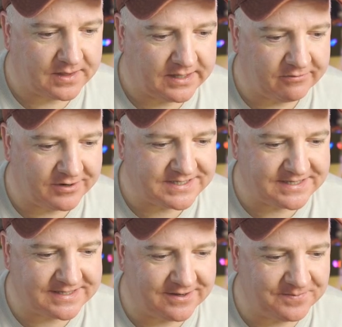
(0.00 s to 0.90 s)
Leroy
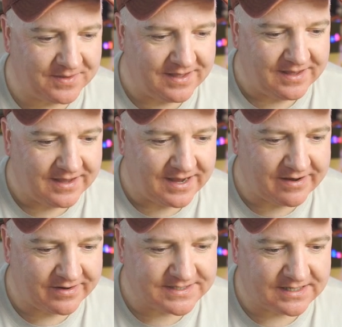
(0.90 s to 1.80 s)
says, um, "Hi
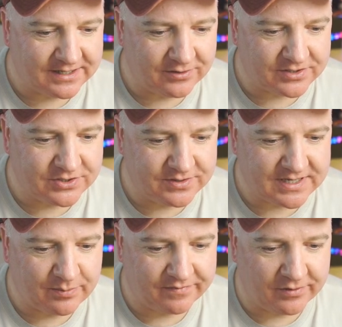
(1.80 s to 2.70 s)
Kevin, as a Linux
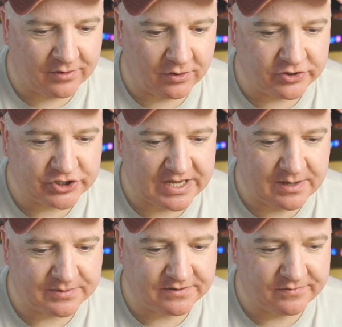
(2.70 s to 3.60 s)
user, I prefer
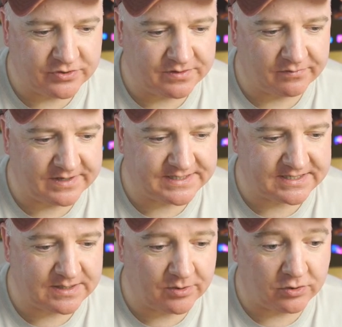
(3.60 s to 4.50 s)
OnShape to Fusion
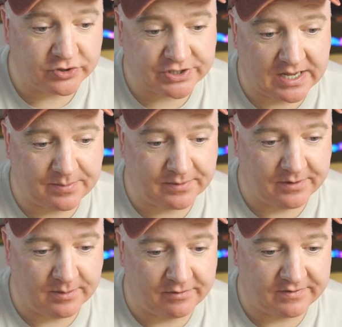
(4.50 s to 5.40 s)
360, but OnShape
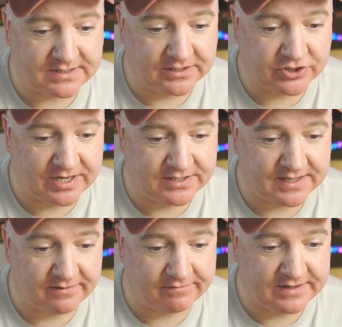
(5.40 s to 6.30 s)
uh, have recently changed
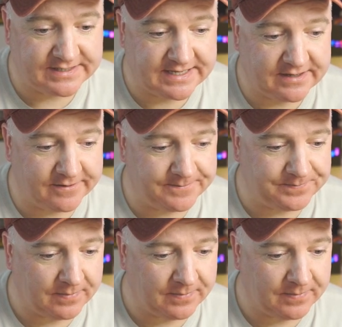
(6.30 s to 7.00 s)
their free tier.